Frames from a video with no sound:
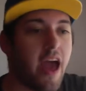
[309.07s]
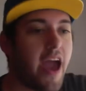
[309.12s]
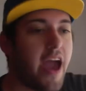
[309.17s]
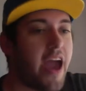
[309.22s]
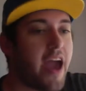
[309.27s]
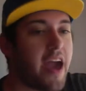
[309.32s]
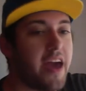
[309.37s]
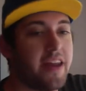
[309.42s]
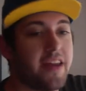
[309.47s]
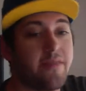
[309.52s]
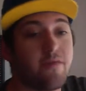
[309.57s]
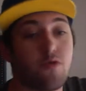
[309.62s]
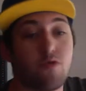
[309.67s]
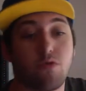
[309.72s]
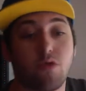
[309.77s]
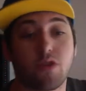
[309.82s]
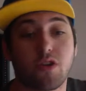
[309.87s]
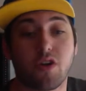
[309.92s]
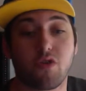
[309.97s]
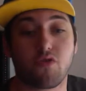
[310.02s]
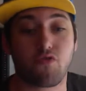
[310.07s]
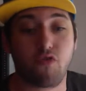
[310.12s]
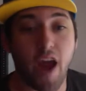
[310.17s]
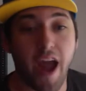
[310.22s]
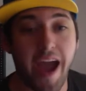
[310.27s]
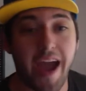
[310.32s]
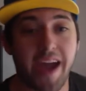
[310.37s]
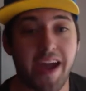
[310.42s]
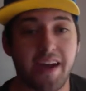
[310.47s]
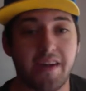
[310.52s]
And if you look at
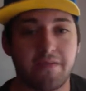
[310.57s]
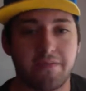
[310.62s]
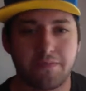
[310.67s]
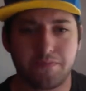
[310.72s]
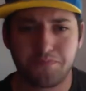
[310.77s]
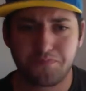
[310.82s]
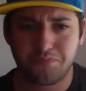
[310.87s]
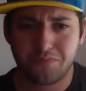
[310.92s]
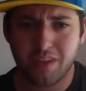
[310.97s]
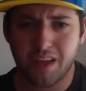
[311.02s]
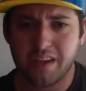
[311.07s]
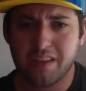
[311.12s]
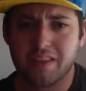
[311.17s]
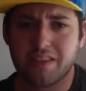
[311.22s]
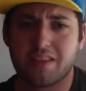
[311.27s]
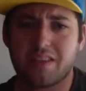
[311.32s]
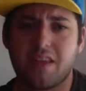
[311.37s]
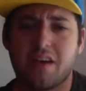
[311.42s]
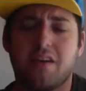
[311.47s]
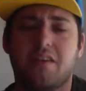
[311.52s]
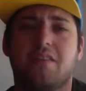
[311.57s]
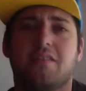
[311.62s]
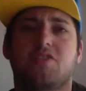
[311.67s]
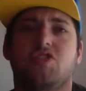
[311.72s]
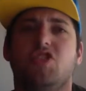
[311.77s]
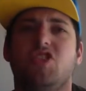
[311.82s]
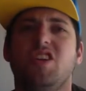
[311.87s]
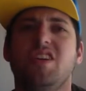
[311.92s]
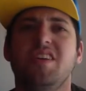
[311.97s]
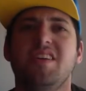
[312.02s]
Rey,
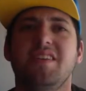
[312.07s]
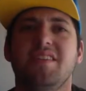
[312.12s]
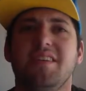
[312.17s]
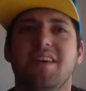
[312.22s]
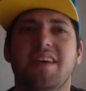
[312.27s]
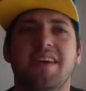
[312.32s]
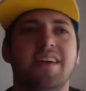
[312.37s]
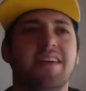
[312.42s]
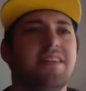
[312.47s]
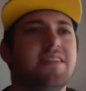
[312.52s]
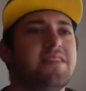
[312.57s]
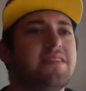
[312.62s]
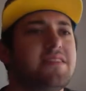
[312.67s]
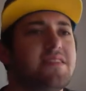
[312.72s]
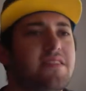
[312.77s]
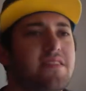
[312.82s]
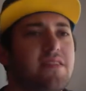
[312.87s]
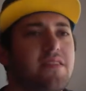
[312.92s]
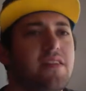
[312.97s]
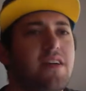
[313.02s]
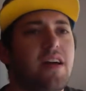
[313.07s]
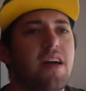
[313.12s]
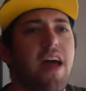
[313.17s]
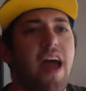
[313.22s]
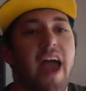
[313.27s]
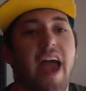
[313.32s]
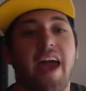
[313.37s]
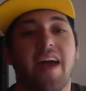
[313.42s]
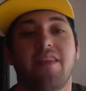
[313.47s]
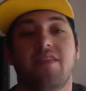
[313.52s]
she is,
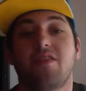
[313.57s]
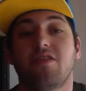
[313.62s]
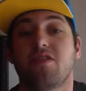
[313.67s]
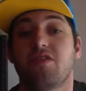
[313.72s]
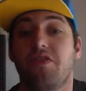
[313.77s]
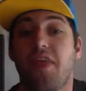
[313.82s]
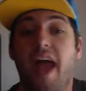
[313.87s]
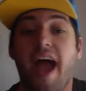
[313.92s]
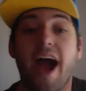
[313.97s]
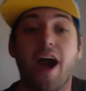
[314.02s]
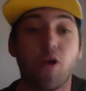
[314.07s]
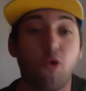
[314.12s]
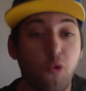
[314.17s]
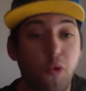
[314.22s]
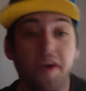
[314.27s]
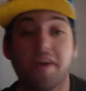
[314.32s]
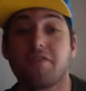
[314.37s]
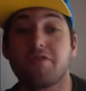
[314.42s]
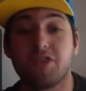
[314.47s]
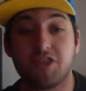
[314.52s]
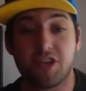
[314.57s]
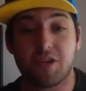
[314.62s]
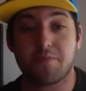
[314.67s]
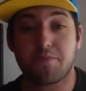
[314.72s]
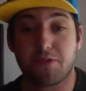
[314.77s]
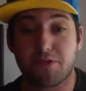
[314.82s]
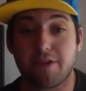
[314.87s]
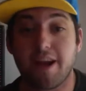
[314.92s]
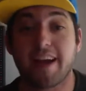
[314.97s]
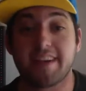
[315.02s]
and how quickly she
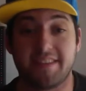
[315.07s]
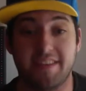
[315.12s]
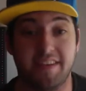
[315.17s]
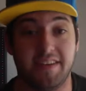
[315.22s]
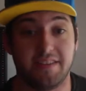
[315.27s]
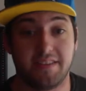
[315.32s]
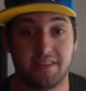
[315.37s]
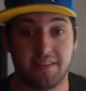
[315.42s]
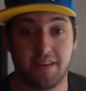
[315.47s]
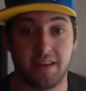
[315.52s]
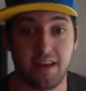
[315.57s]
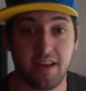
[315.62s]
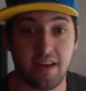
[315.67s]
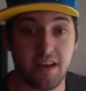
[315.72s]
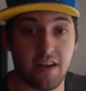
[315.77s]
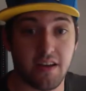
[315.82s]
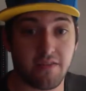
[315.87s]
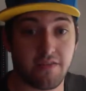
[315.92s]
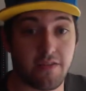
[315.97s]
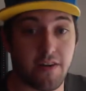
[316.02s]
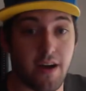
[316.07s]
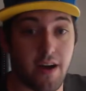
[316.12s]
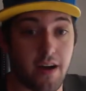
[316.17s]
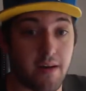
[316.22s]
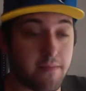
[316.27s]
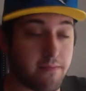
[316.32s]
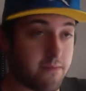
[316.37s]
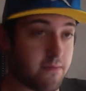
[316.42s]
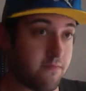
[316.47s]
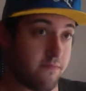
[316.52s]
progresses
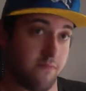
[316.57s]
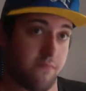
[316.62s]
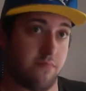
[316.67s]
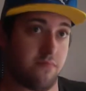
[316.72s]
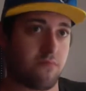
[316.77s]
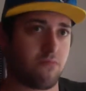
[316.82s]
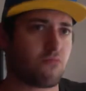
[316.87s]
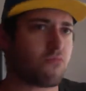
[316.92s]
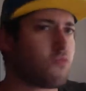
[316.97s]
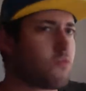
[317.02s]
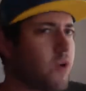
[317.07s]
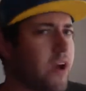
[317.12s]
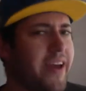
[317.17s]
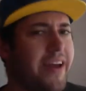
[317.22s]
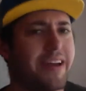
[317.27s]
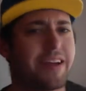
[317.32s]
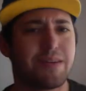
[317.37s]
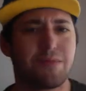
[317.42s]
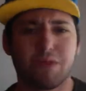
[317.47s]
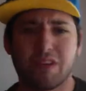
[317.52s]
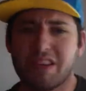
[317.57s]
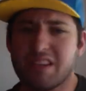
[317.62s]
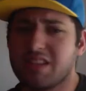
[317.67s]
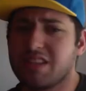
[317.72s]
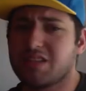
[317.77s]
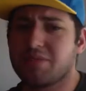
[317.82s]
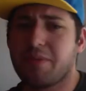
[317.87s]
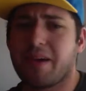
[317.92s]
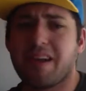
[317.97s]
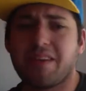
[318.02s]
from when, within
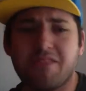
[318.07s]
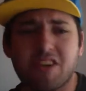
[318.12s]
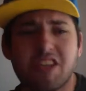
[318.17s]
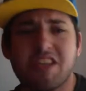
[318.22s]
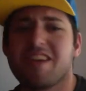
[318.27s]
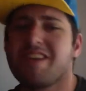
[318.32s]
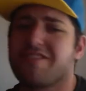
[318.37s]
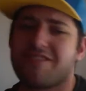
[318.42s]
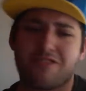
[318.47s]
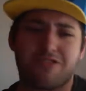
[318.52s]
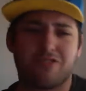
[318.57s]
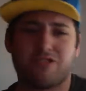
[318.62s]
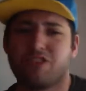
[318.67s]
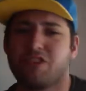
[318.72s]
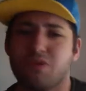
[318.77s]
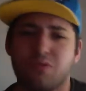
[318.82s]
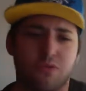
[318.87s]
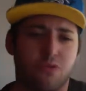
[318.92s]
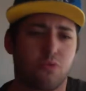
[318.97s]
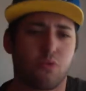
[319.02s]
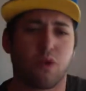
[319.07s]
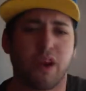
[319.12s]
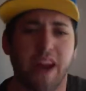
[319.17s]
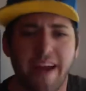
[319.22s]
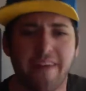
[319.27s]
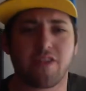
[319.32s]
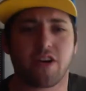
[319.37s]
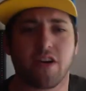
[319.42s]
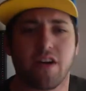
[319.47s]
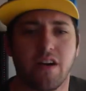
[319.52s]
the span of a year or two or
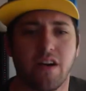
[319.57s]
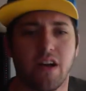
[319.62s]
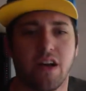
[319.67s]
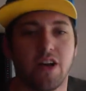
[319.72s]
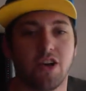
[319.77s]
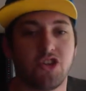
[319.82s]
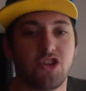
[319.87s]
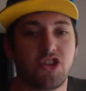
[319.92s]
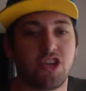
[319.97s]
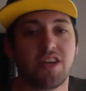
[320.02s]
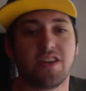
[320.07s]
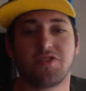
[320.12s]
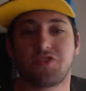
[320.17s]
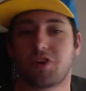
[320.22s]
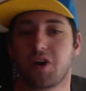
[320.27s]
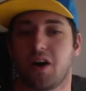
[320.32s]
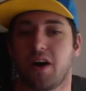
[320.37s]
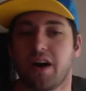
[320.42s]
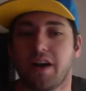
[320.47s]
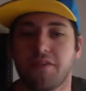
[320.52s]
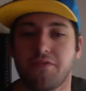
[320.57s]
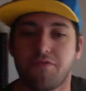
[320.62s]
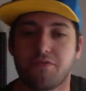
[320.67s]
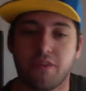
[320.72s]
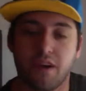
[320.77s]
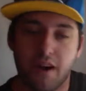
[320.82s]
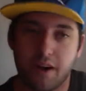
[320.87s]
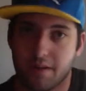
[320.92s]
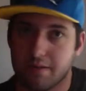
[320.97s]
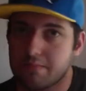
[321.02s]
whatever, she has gone
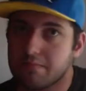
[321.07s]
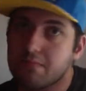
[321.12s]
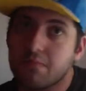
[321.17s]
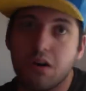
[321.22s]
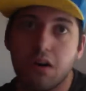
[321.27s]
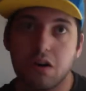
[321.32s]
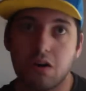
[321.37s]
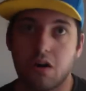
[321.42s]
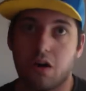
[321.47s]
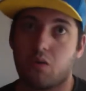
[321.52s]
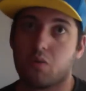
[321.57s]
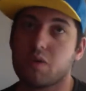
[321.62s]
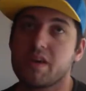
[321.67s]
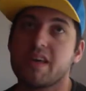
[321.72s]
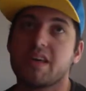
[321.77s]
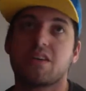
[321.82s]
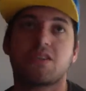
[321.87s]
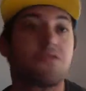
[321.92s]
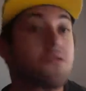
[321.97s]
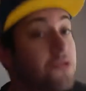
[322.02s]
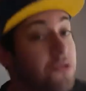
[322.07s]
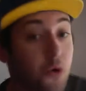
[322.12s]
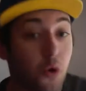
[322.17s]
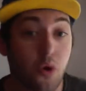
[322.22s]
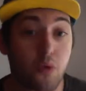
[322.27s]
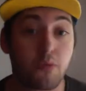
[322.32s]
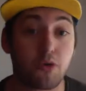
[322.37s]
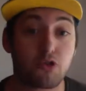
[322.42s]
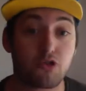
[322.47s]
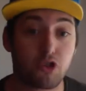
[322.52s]
from a weak,
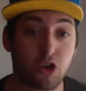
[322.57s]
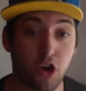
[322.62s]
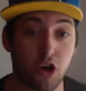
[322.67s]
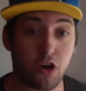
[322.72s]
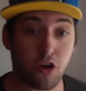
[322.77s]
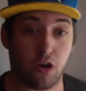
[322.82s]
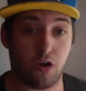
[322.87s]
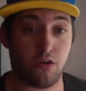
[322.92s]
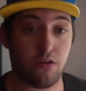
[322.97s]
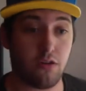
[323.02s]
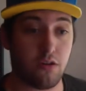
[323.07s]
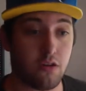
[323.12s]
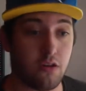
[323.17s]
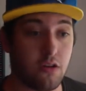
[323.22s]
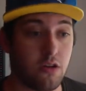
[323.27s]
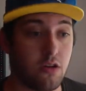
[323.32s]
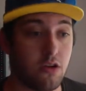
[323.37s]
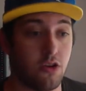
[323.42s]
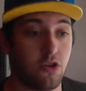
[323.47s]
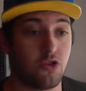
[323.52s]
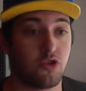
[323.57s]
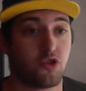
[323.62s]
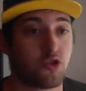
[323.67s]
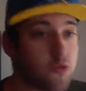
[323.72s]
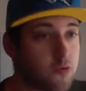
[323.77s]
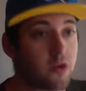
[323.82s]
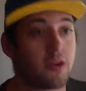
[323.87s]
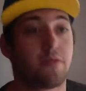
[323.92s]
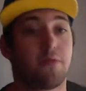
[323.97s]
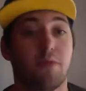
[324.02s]
normal girl
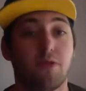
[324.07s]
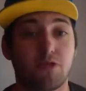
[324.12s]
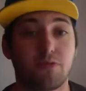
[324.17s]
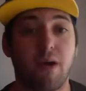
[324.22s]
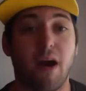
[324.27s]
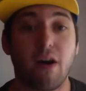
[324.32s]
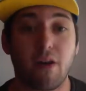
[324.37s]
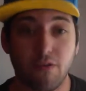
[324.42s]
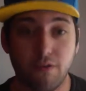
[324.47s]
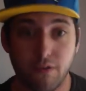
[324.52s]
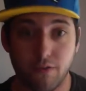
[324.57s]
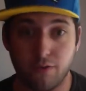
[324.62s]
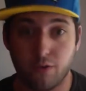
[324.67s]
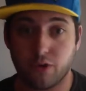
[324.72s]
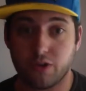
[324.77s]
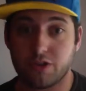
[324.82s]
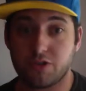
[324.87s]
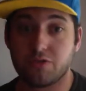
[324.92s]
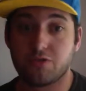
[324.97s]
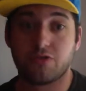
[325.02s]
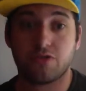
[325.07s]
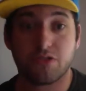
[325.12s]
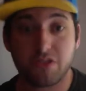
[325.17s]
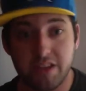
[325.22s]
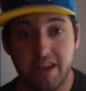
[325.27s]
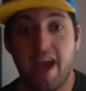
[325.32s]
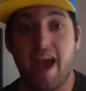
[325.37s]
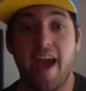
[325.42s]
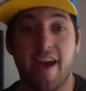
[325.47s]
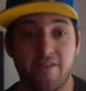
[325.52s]
to one of the most powerful Force
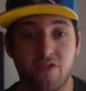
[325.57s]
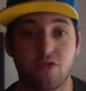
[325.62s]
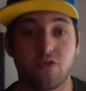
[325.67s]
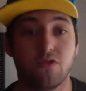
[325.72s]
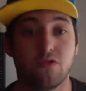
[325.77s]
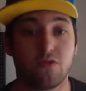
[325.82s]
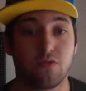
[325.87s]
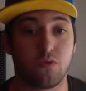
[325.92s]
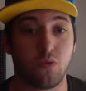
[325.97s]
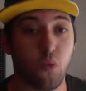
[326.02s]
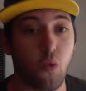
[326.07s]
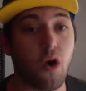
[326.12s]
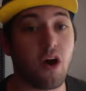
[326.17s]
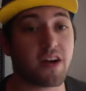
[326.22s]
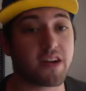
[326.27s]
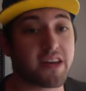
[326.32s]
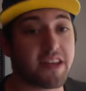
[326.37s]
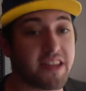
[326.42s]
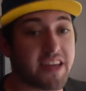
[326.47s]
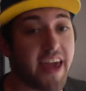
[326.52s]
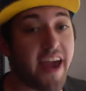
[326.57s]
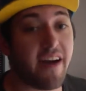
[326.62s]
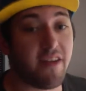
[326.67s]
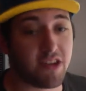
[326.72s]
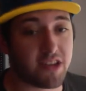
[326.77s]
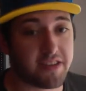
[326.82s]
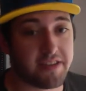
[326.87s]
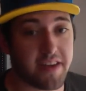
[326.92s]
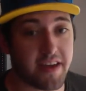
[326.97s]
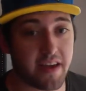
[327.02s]
users to ever walk in the
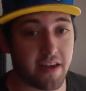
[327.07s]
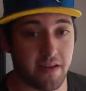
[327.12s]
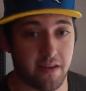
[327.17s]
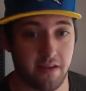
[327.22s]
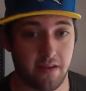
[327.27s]
galaxy.